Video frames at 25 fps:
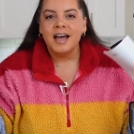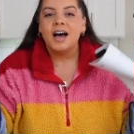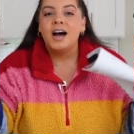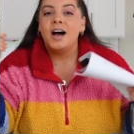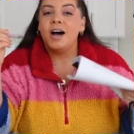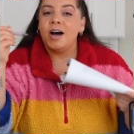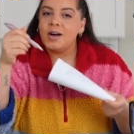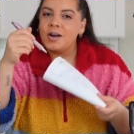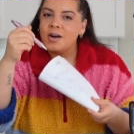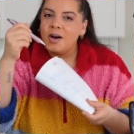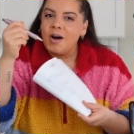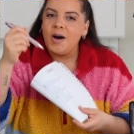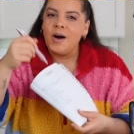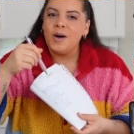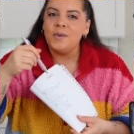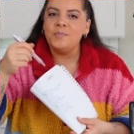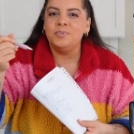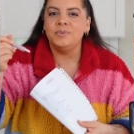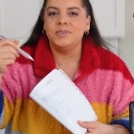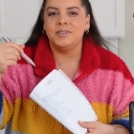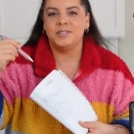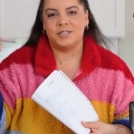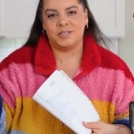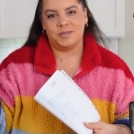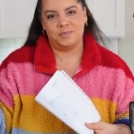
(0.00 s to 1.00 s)

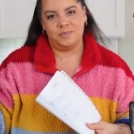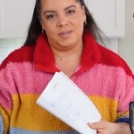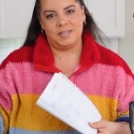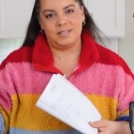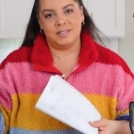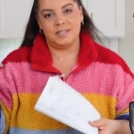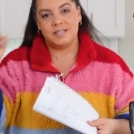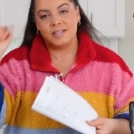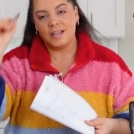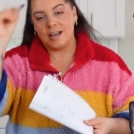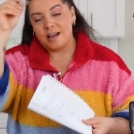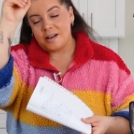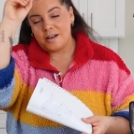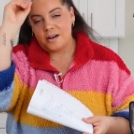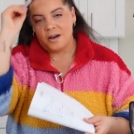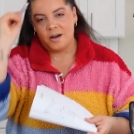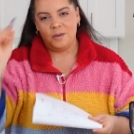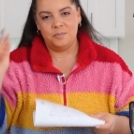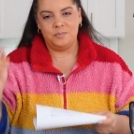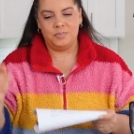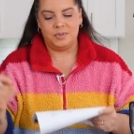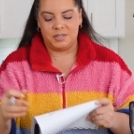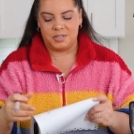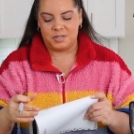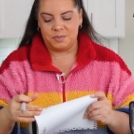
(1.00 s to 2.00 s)
Accomplishments,
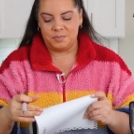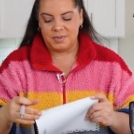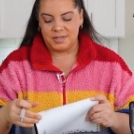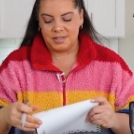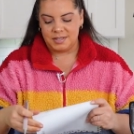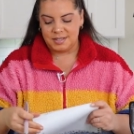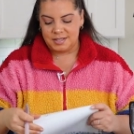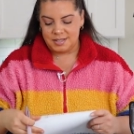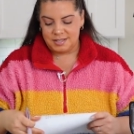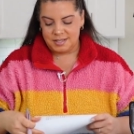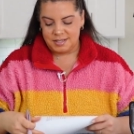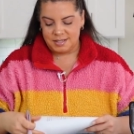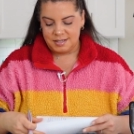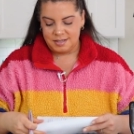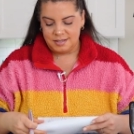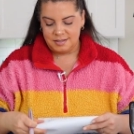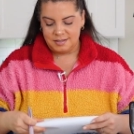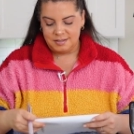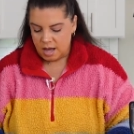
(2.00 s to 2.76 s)
accomplishments.